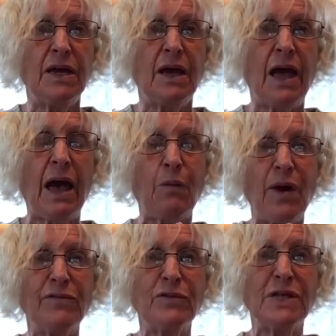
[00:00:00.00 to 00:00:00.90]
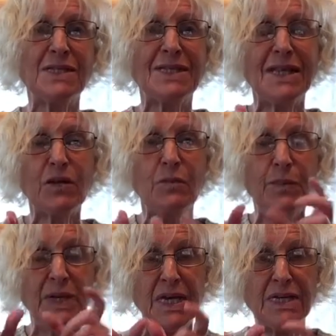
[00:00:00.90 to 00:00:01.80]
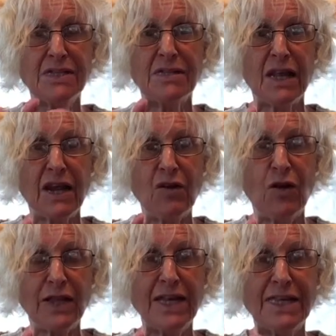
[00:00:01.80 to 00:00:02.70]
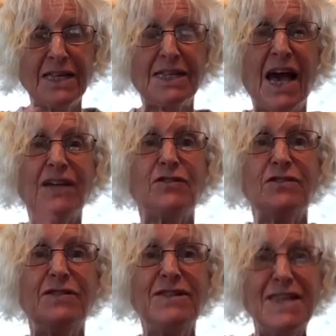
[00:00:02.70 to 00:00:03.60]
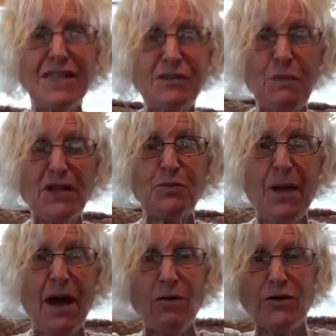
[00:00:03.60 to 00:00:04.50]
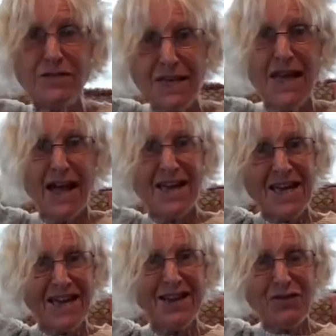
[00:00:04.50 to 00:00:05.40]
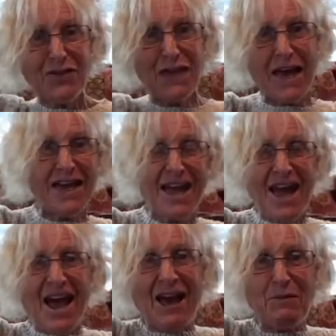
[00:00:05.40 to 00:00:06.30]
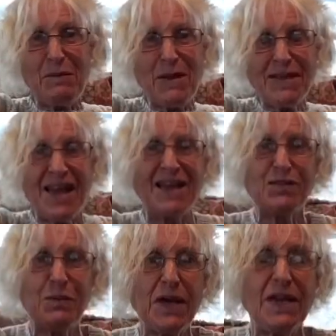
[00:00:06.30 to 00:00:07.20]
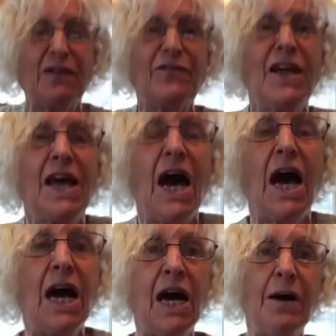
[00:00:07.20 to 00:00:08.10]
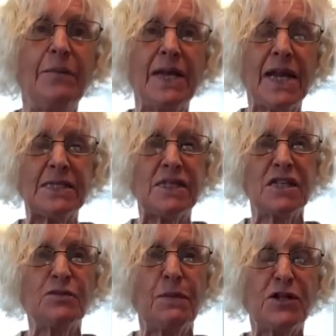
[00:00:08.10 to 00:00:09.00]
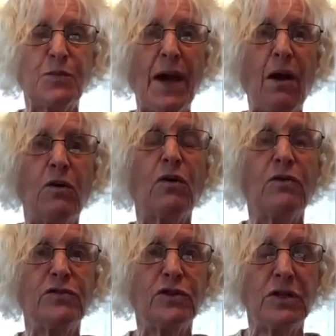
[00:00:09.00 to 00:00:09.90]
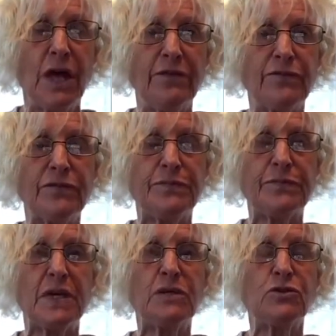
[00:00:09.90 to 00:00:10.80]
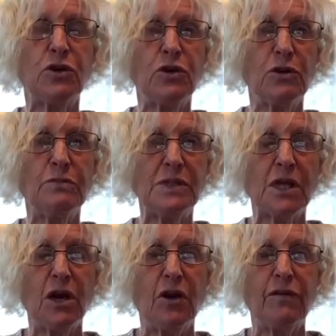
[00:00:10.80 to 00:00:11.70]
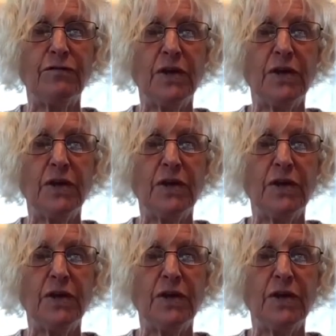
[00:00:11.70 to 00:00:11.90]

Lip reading: However, this little piece that I call like this has this much power. See, I can't even how do I make the hands big enough? It has this much power over your life in terms of